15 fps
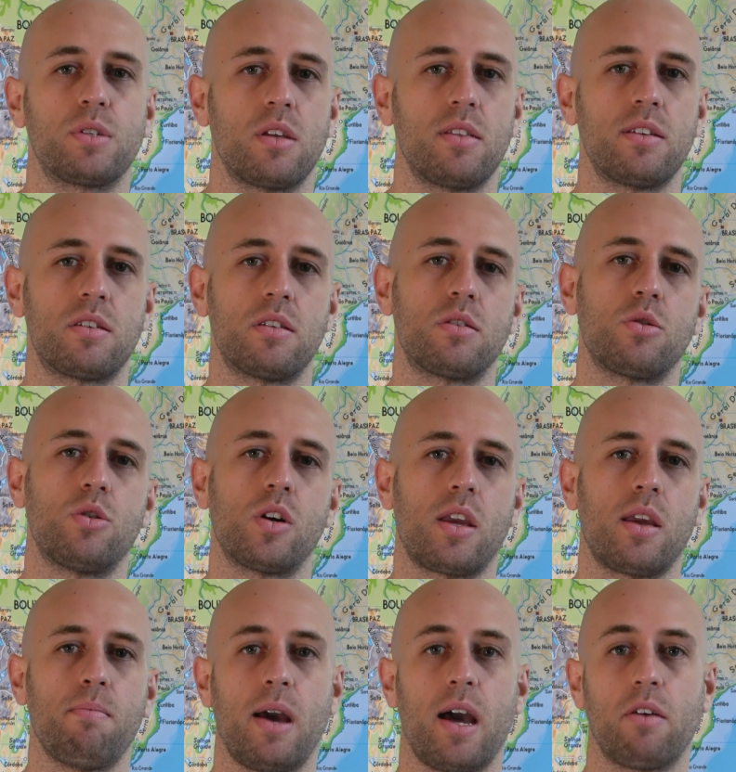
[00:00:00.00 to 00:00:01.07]
So this is
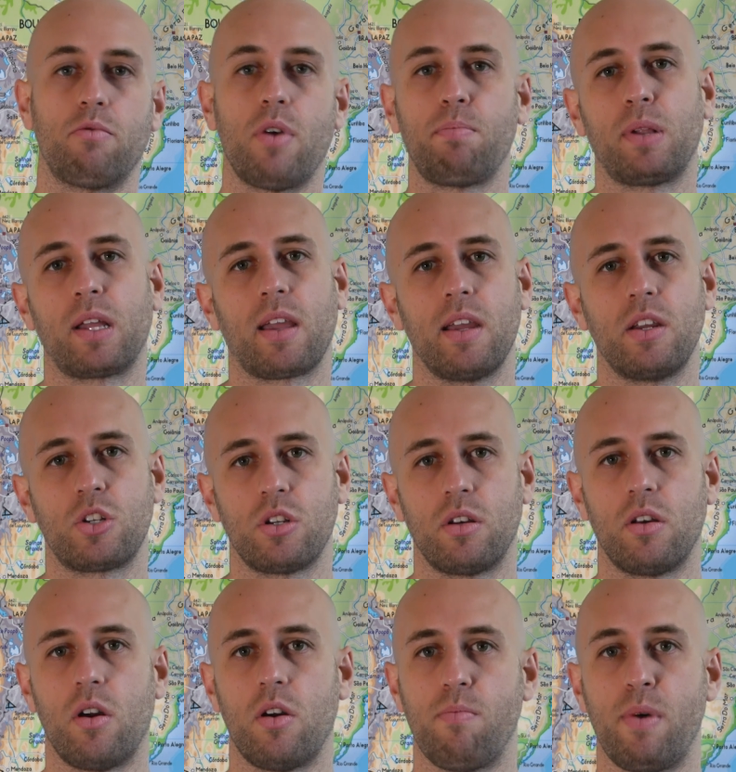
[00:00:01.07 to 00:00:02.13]
talking about
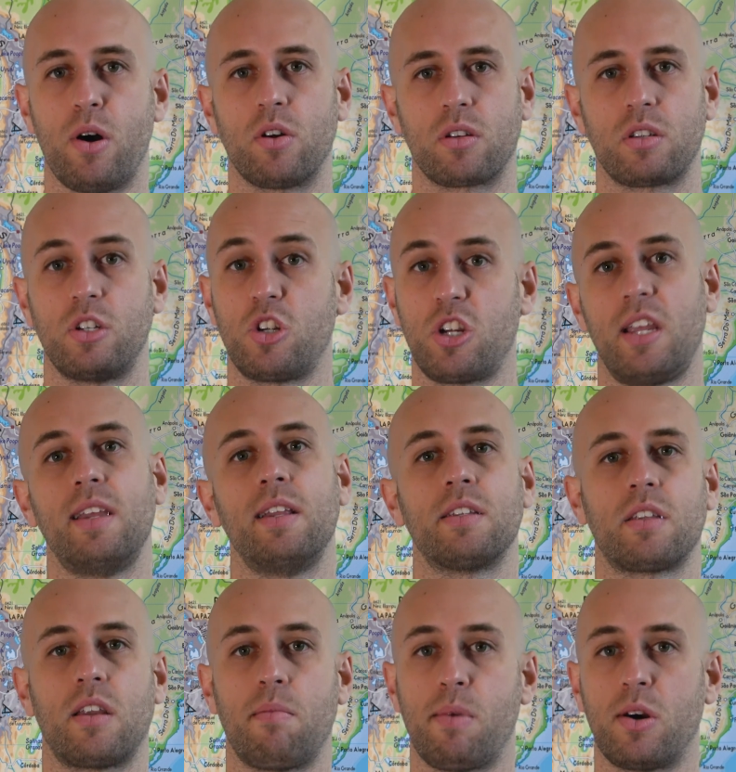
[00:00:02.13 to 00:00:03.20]
replication amongst
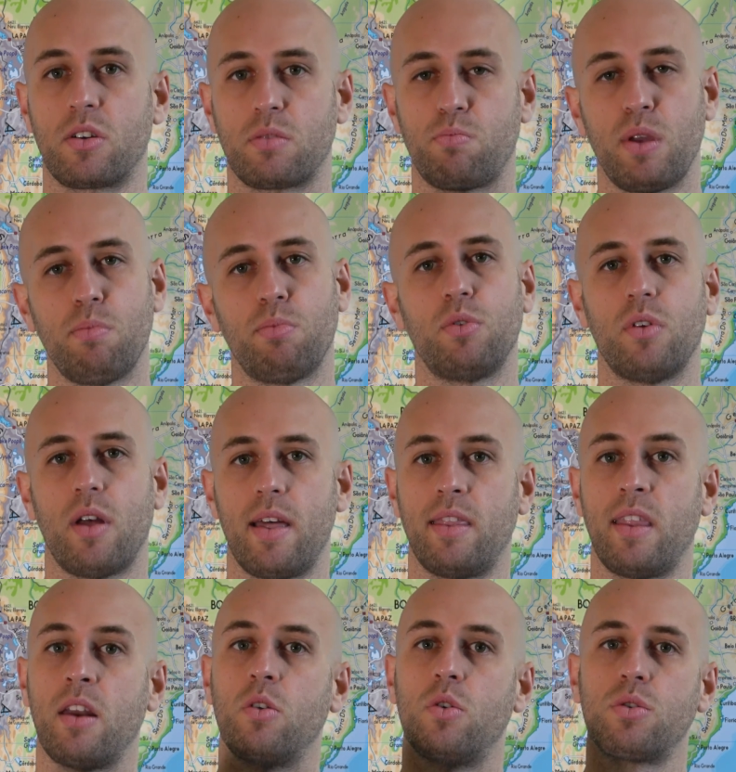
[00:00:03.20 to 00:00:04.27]
genes and amongst people,
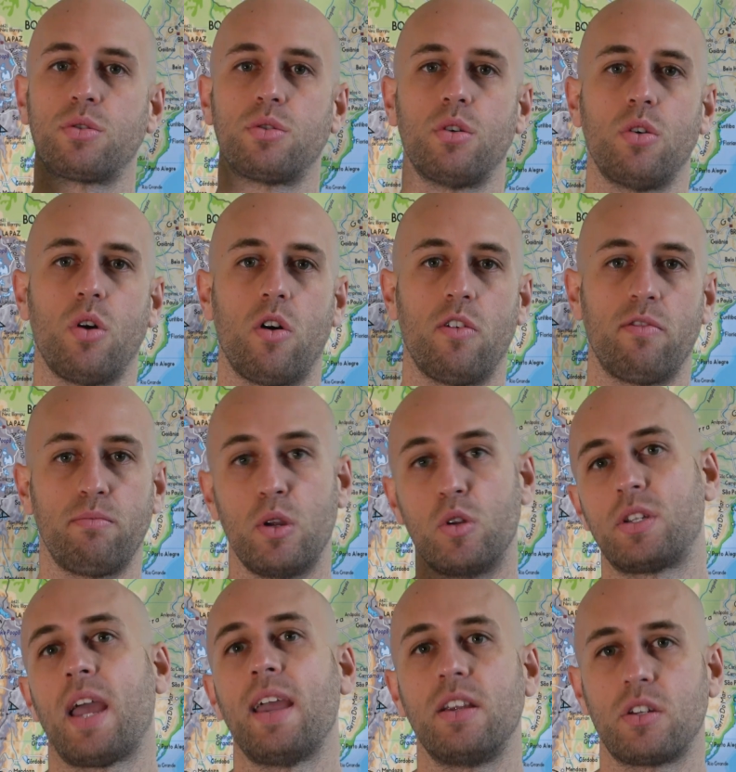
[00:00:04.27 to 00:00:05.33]
and then also of
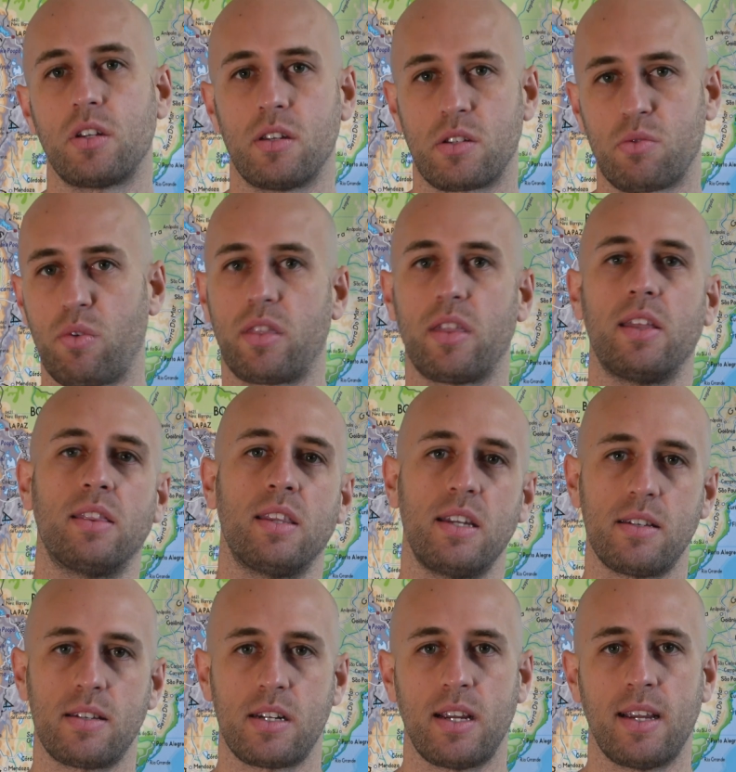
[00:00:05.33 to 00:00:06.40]
mutations within
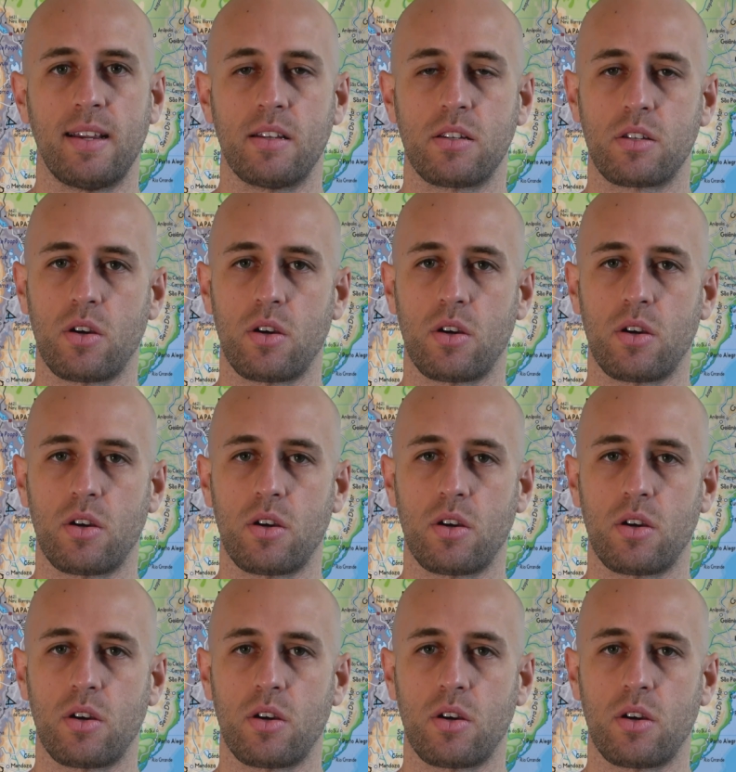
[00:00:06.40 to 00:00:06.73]
these genes.